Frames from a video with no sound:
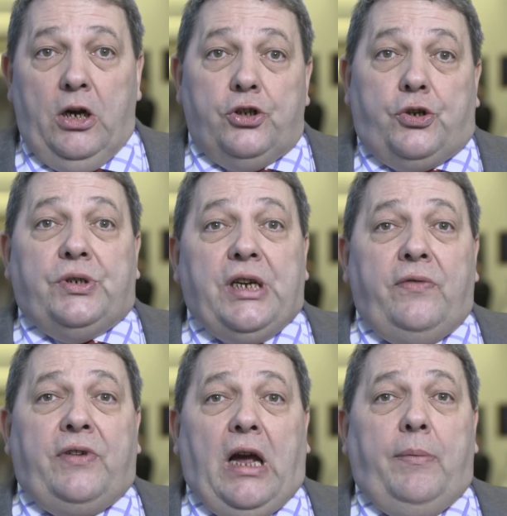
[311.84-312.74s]
So instead
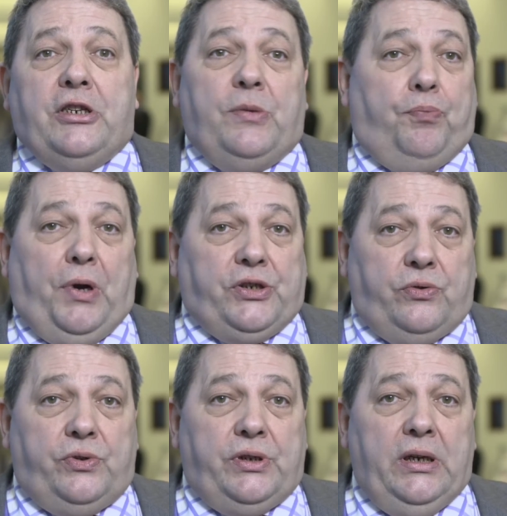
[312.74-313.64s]
of coming to
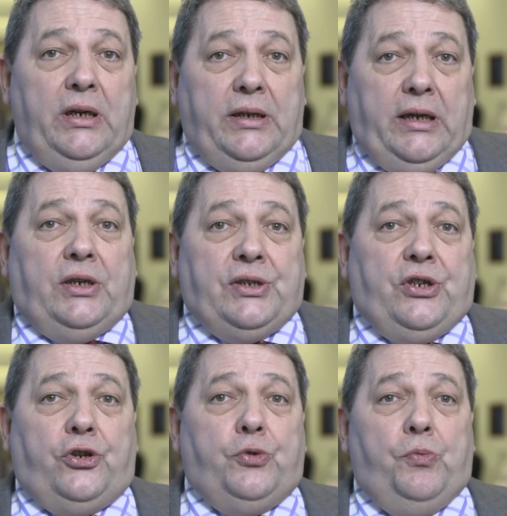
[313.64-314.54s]
Brussels, Nicola
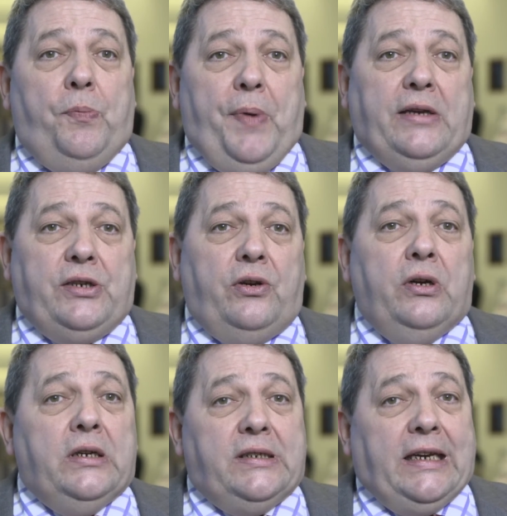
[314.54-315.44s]
Sturgeon would be better
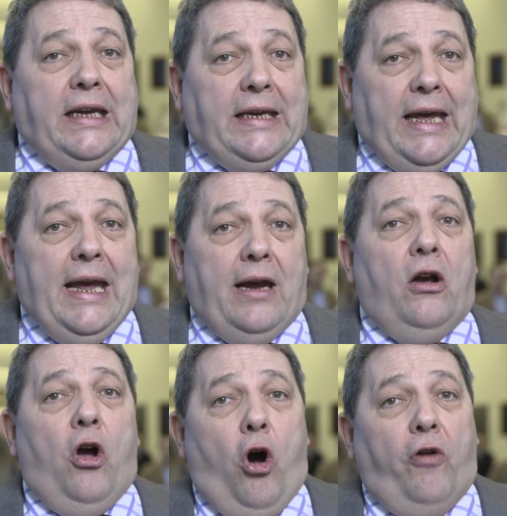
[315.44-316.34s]
taking
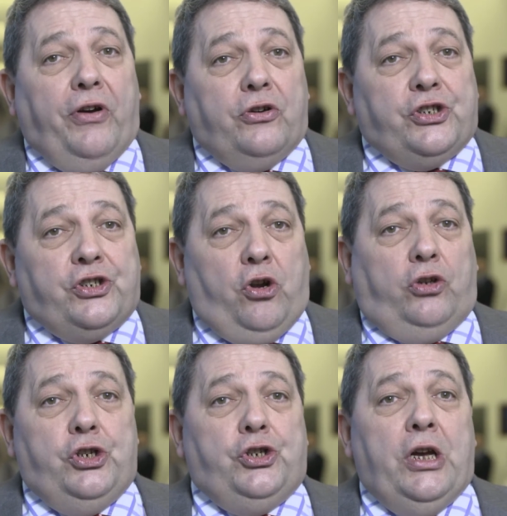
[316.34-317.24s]
care of her
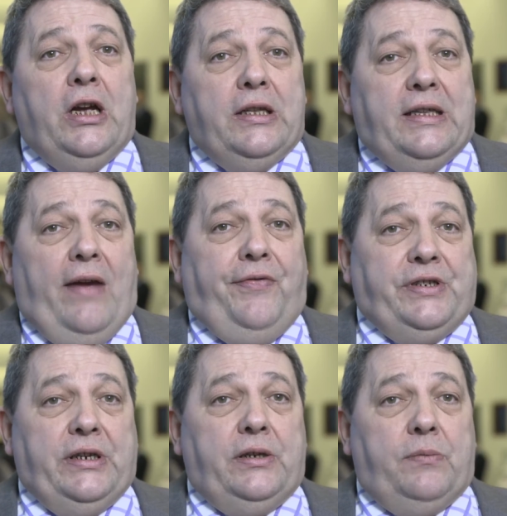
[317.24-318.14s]
Scottish
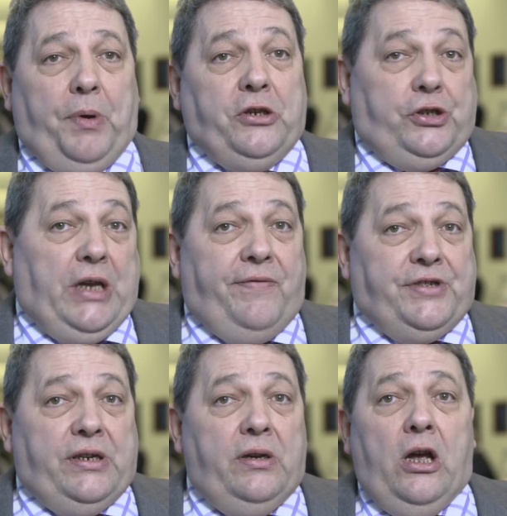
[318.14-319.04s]
budget
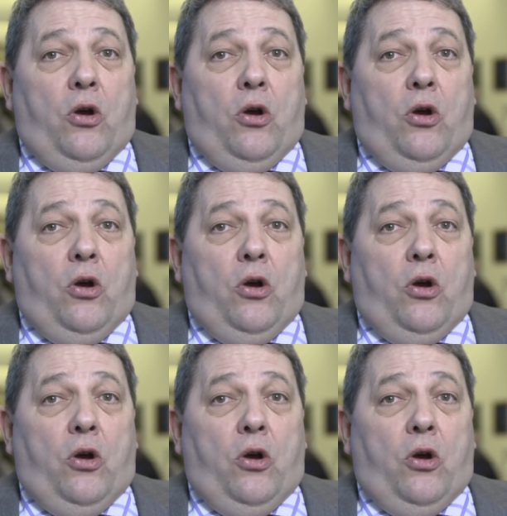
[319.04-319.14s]
deficit,